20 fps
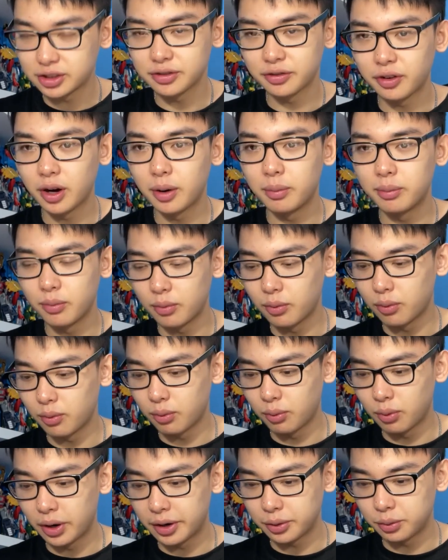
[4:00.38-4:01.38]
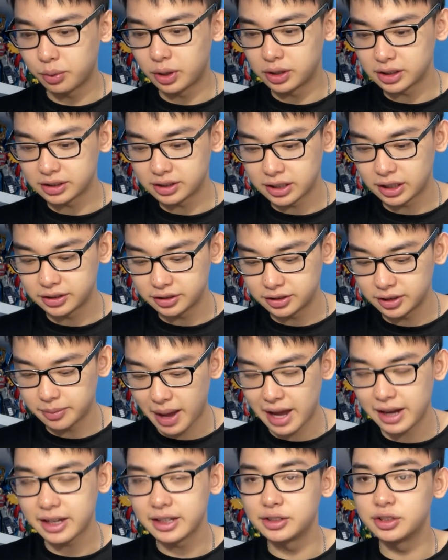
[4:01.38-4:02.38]
from what was essentially
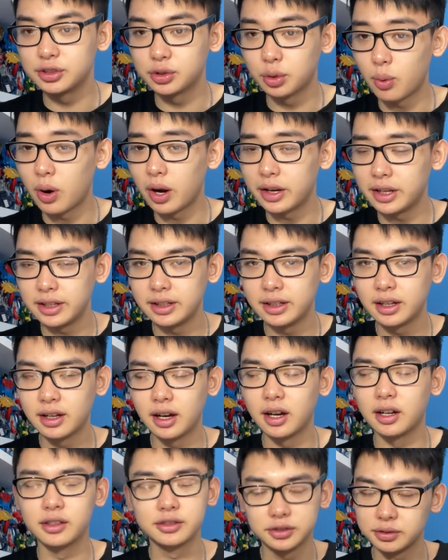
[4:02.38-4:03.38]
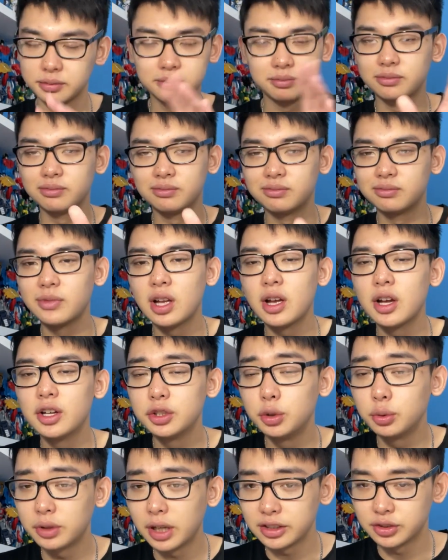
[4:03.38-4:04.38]
back in
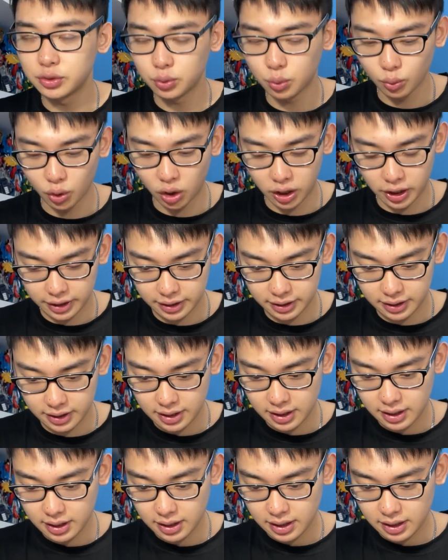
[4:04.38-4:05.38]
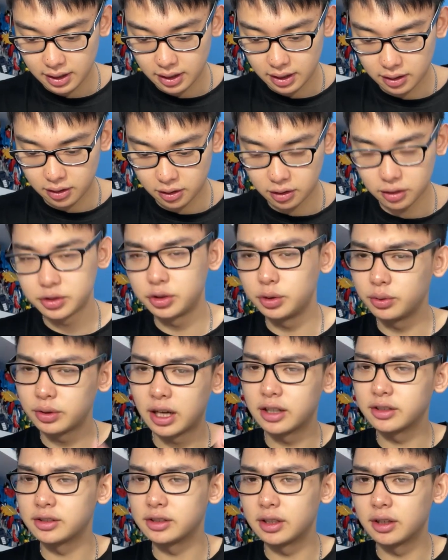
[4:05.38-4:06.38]
2001 or
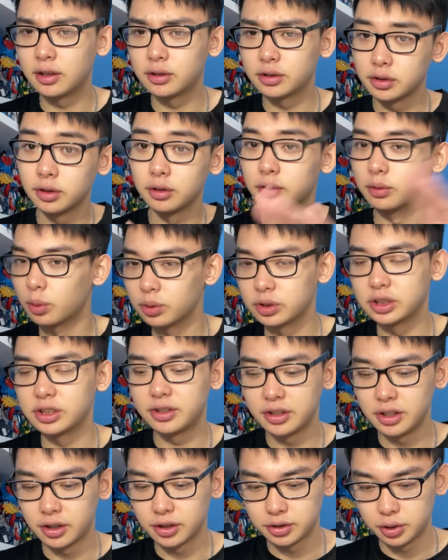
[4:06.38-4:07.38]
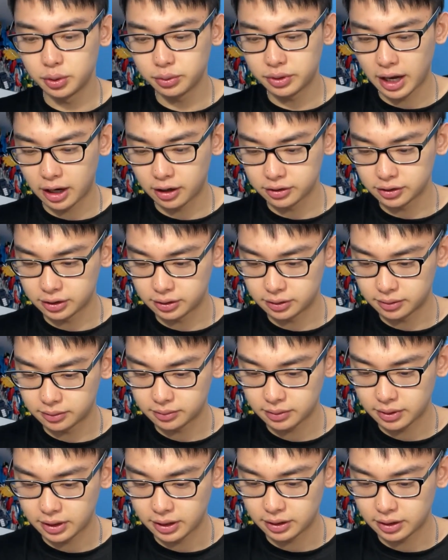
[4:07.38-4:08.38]
2000 or just the year 2000
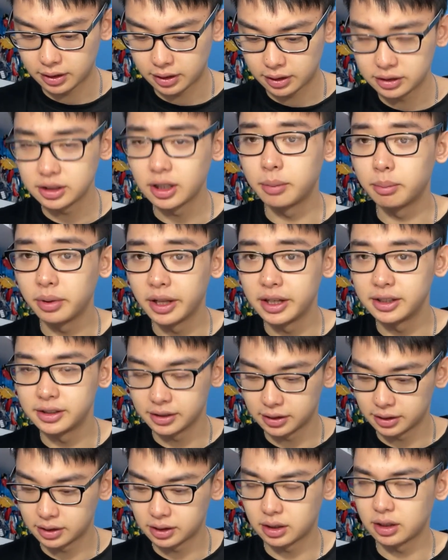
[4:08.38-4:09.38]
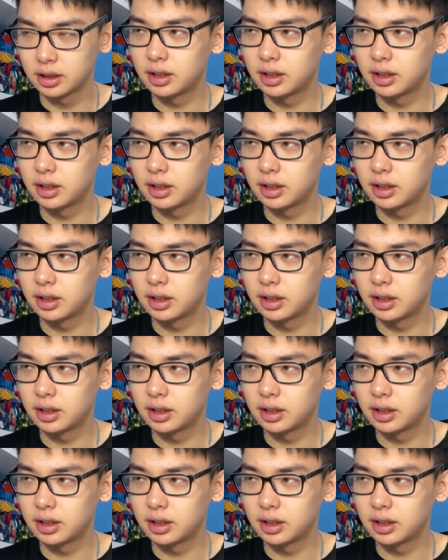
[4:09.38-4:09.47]
in some places,